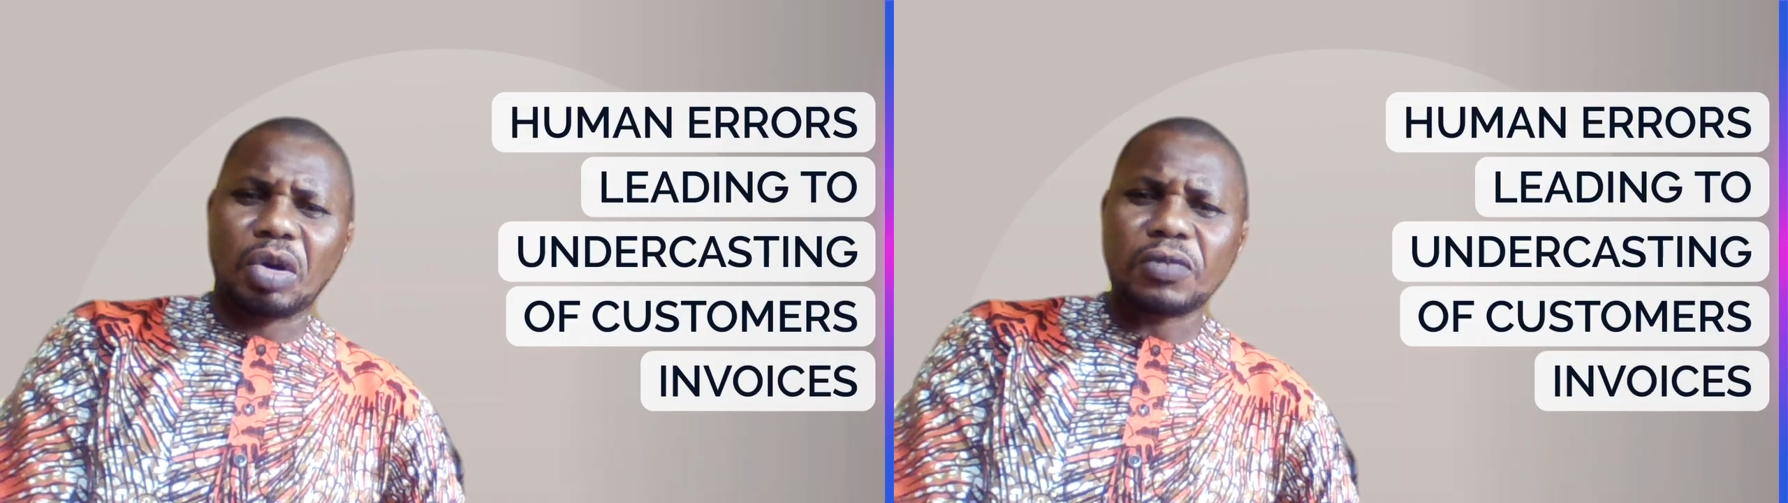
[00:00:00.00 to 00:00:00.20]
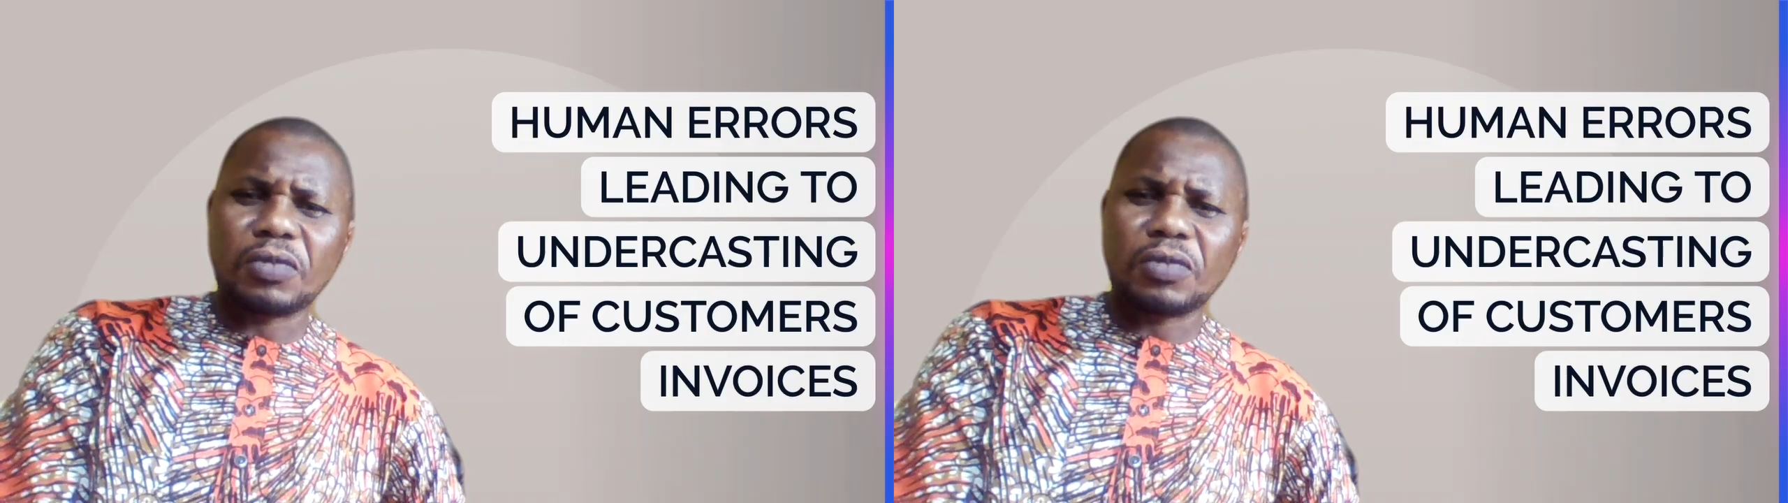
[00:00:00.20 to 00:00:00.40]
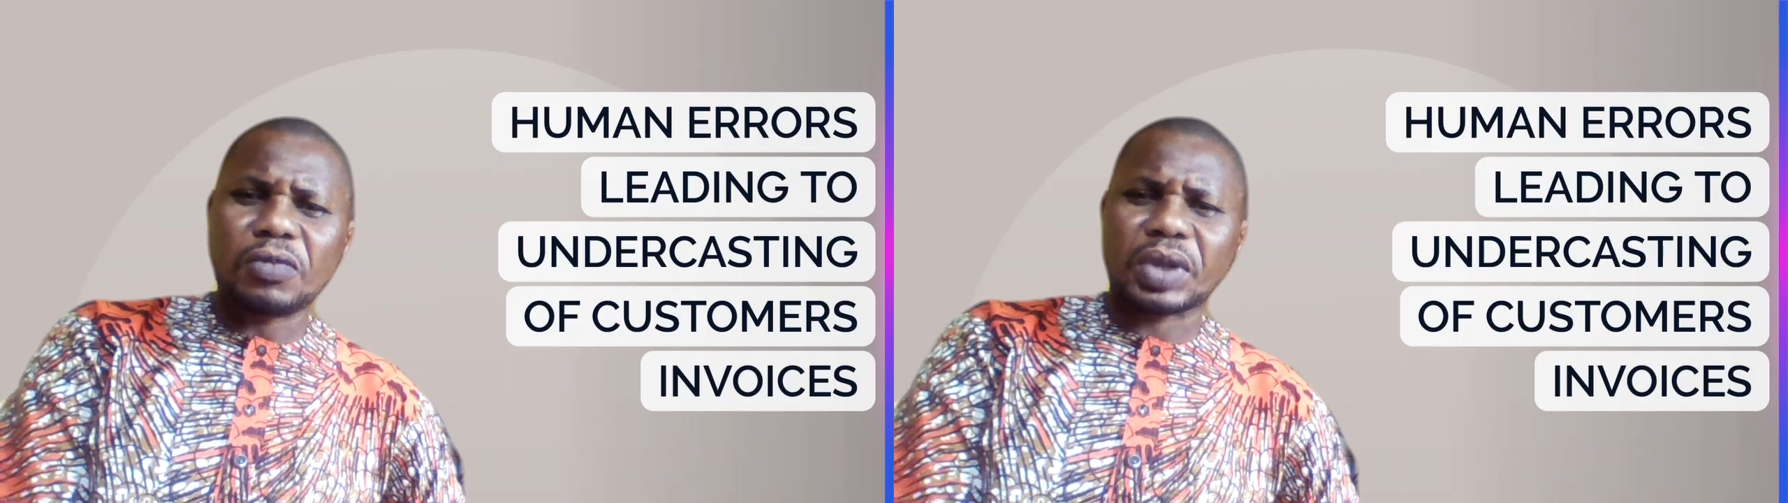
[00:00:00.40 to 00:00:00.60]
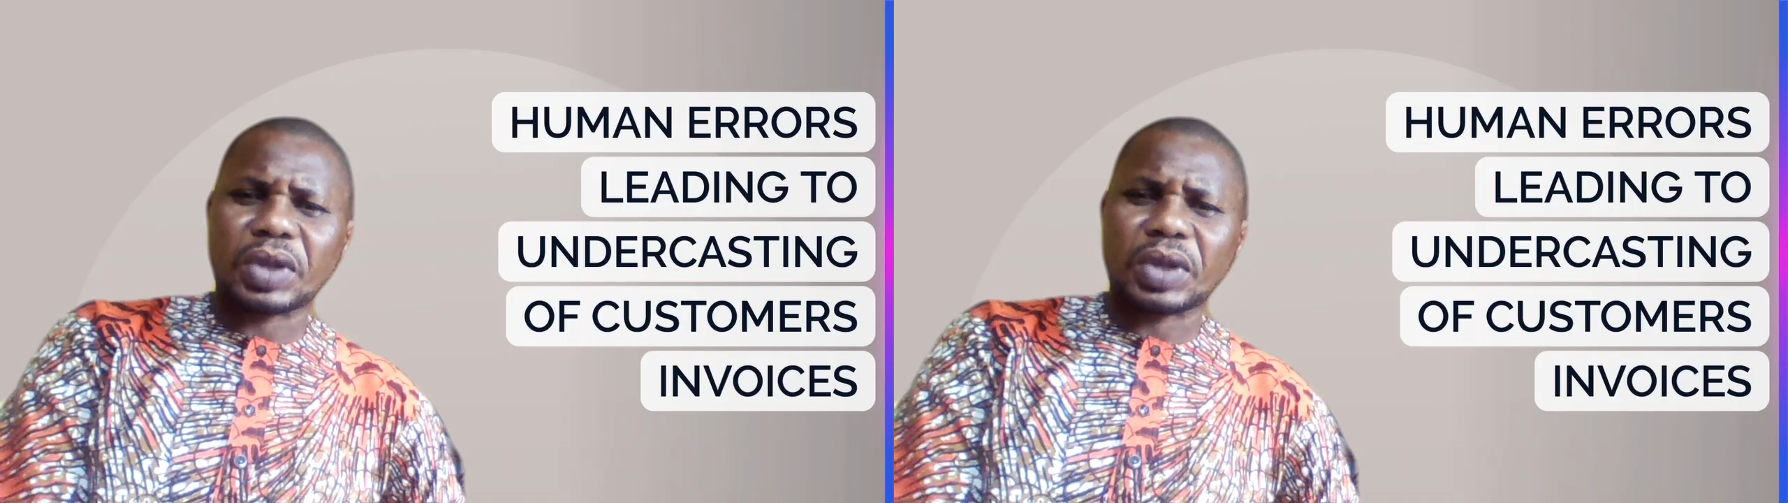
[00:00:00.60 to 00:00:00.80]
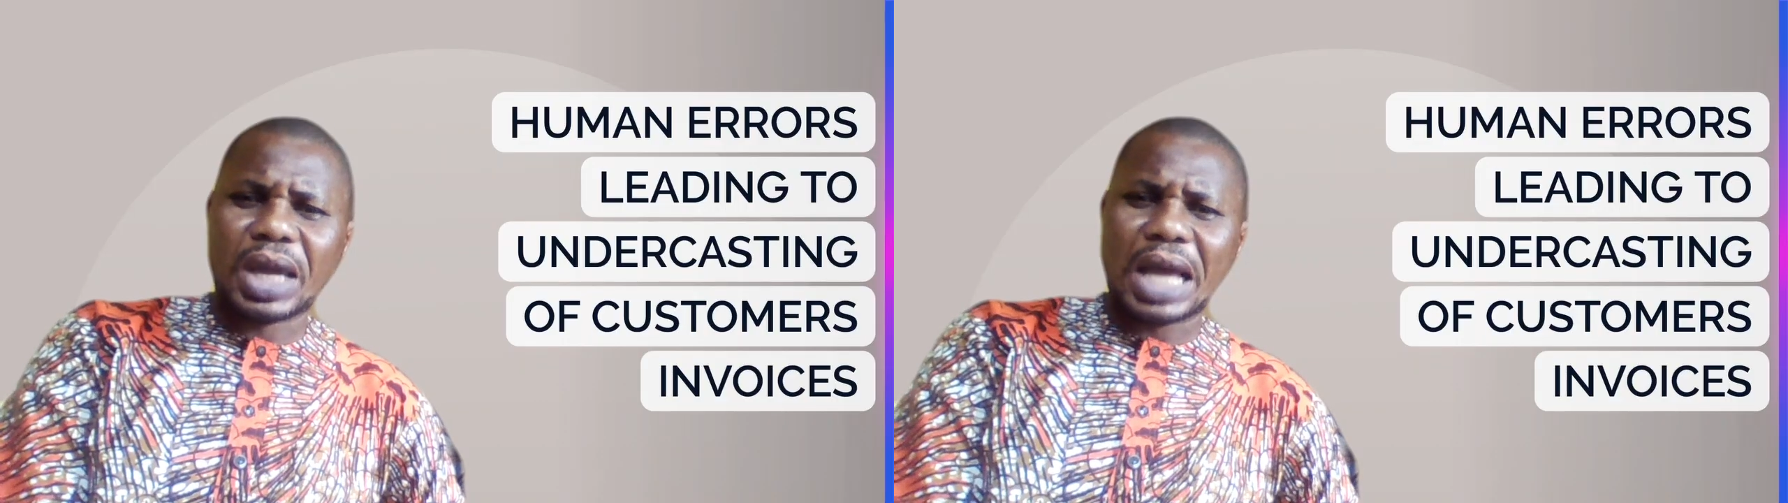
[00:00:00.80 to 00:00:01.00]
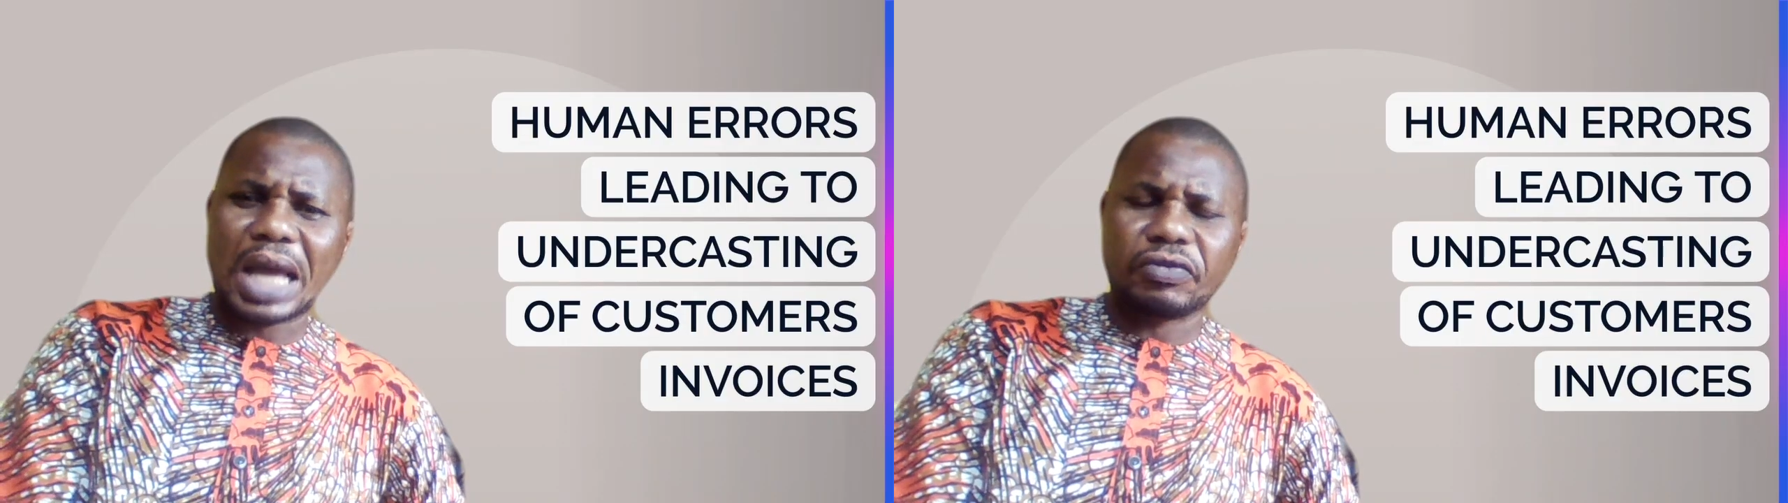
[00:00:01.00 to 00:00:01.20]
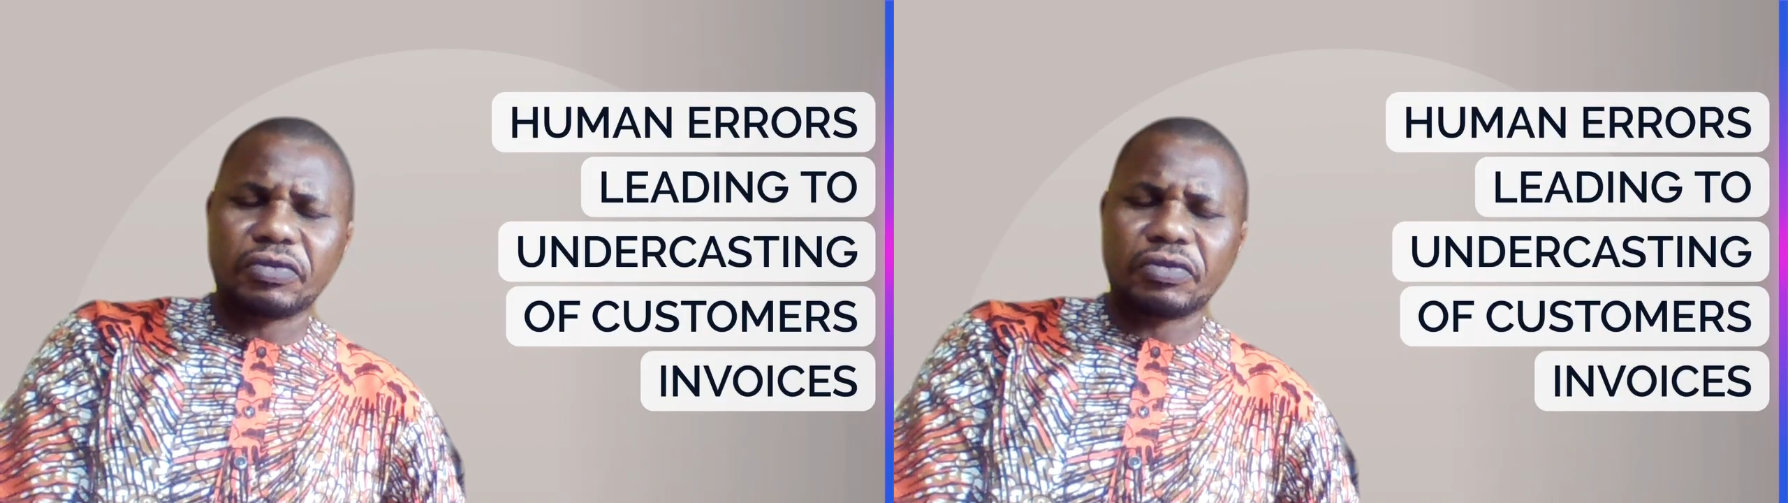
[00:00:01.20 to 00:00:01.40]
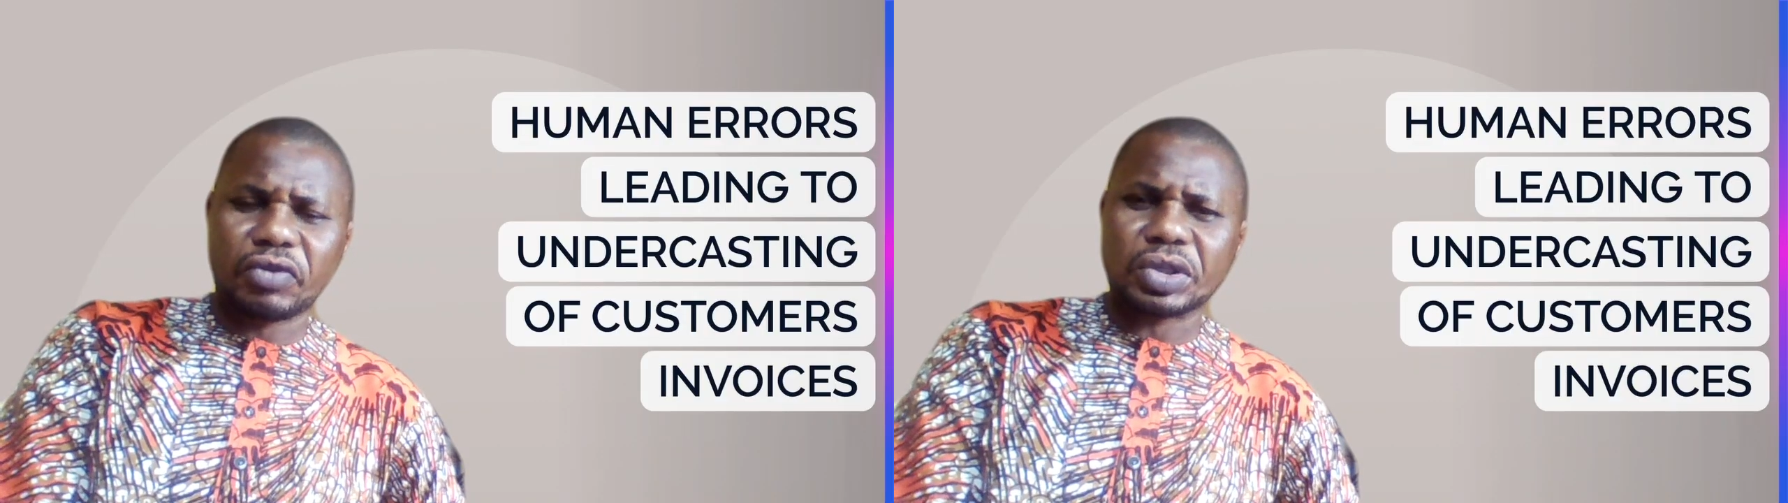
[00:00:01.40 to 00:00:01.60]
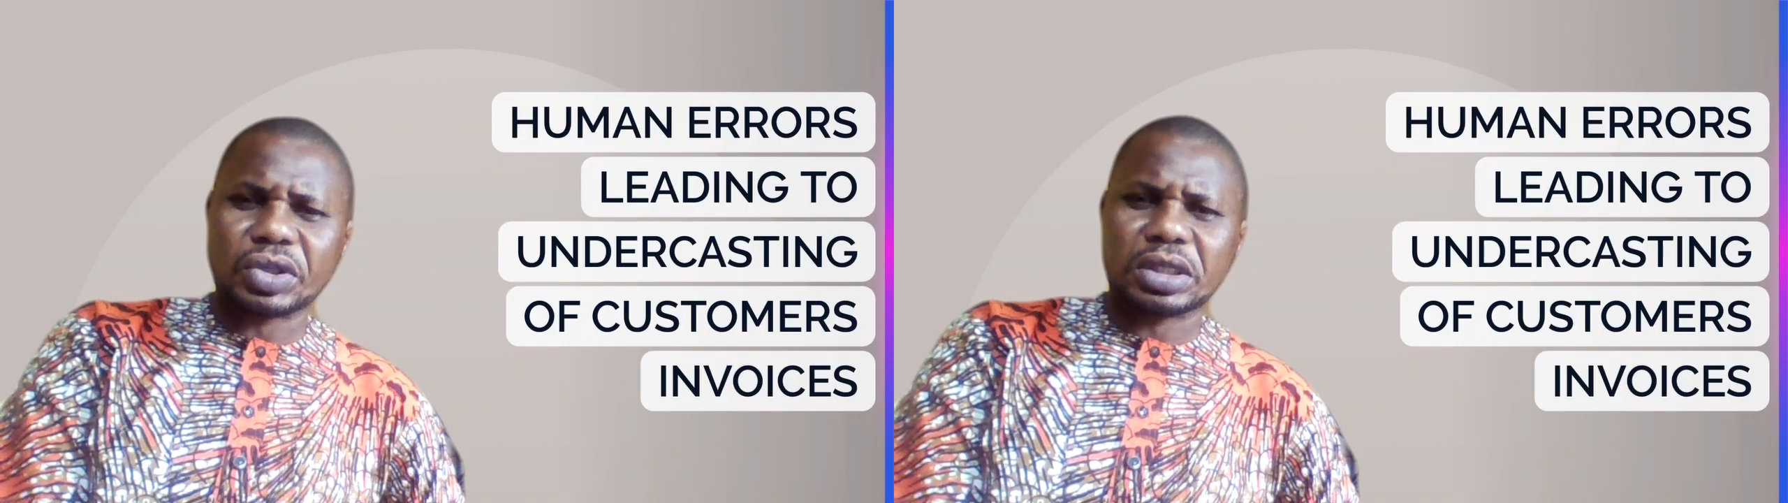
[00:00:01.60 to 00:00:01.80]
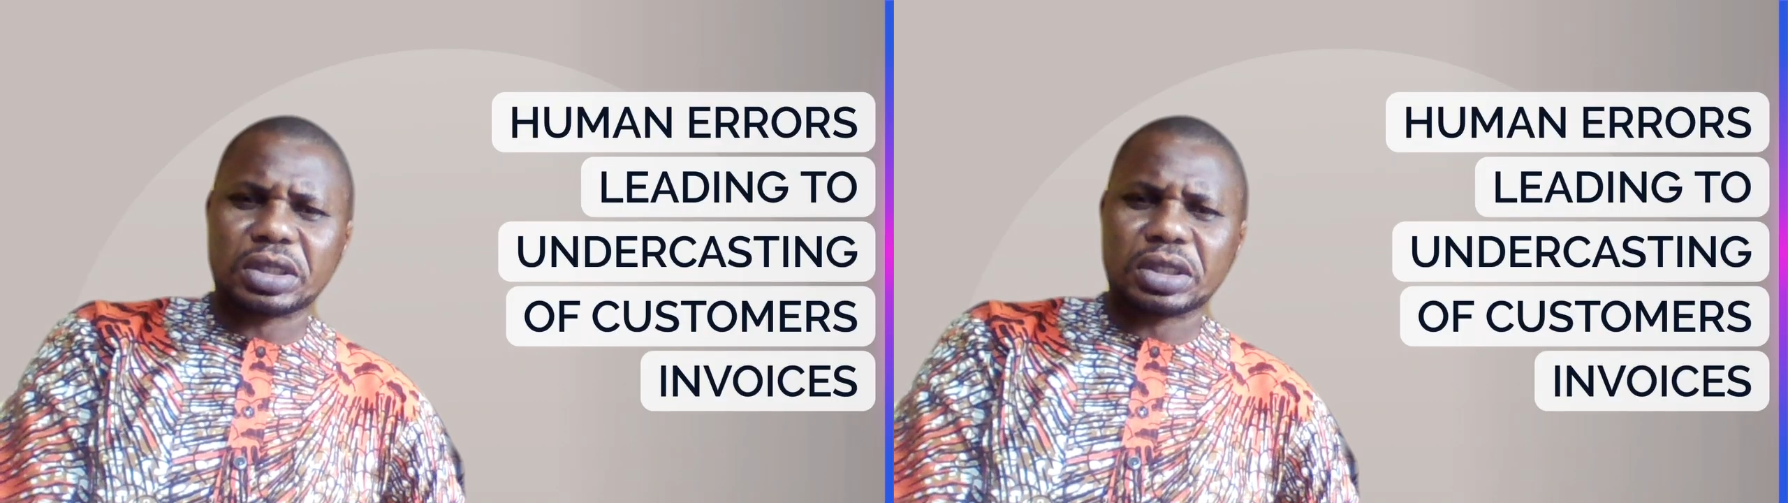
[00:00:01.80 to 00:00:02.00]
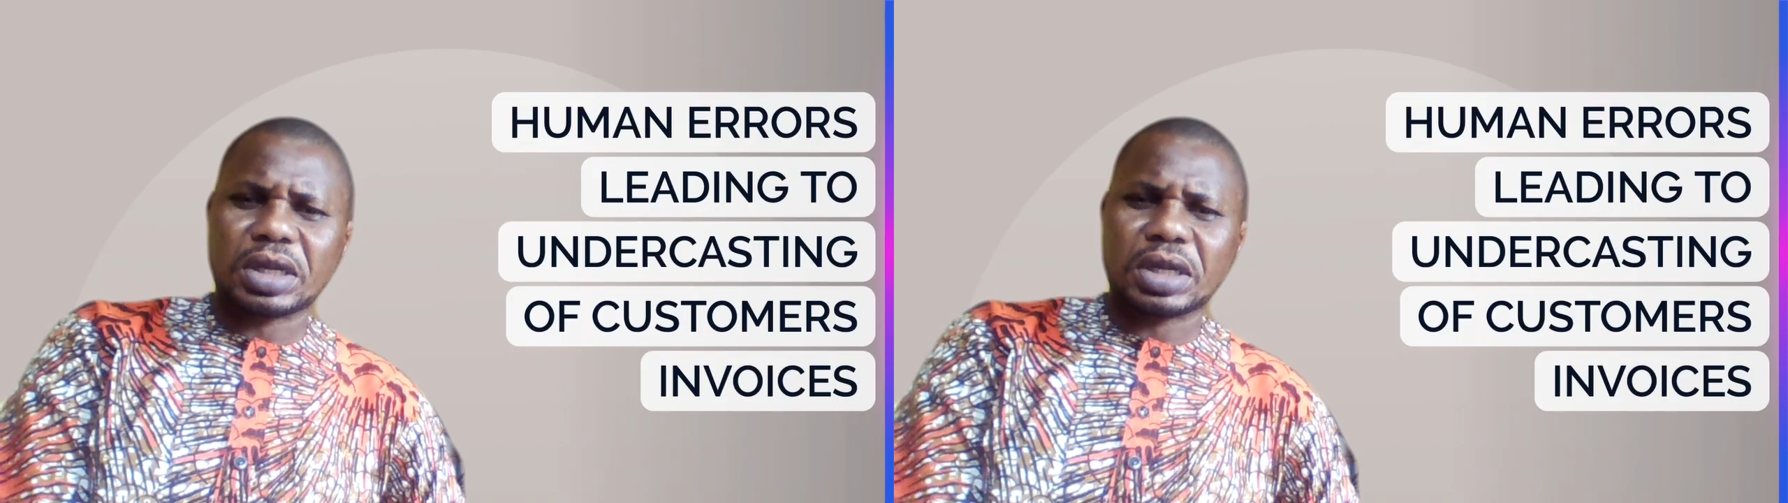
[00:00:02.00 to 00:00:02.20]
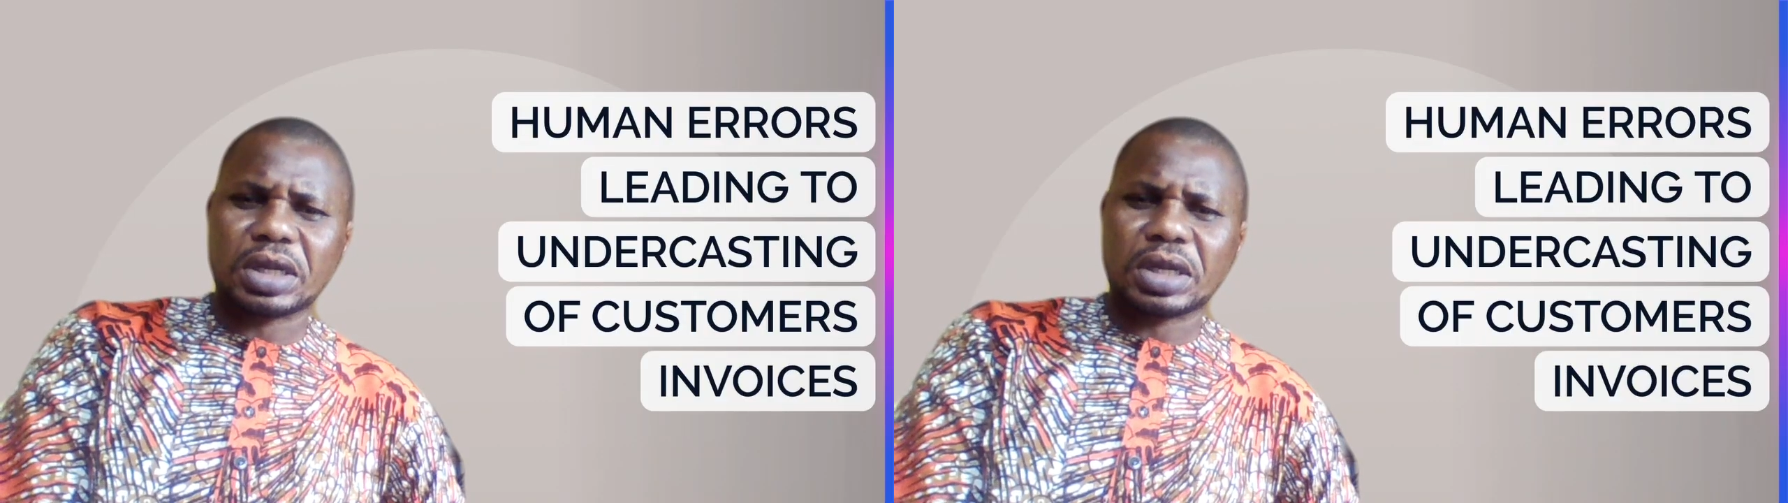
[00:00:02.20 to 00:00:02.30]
or cash invoices,